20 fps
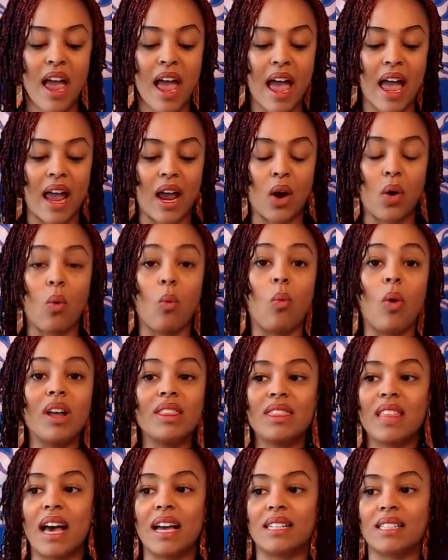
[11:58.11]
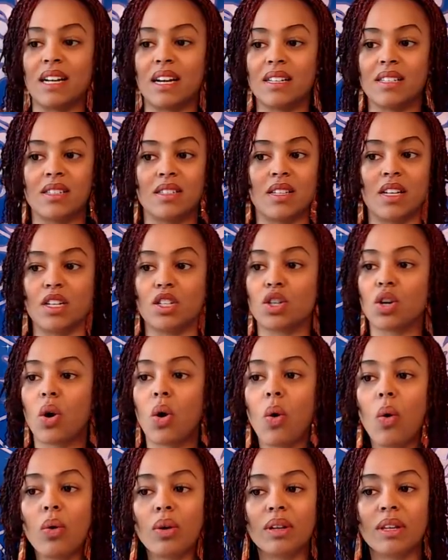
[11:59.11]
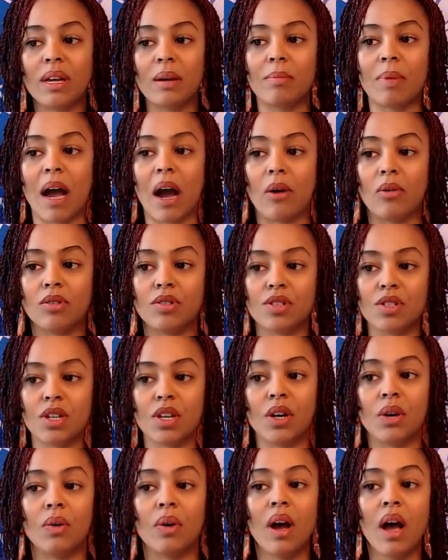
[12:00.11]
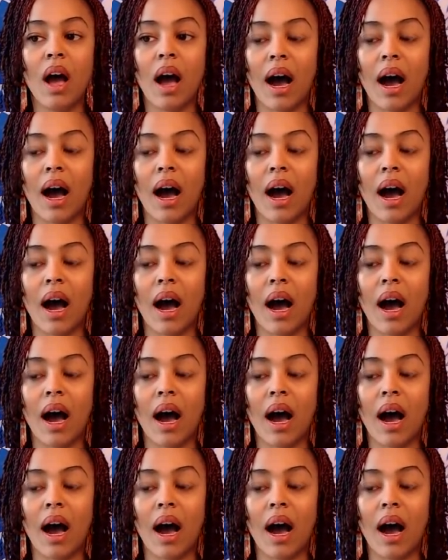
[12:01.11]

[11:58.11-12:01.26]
And what that does is it totally empowers you.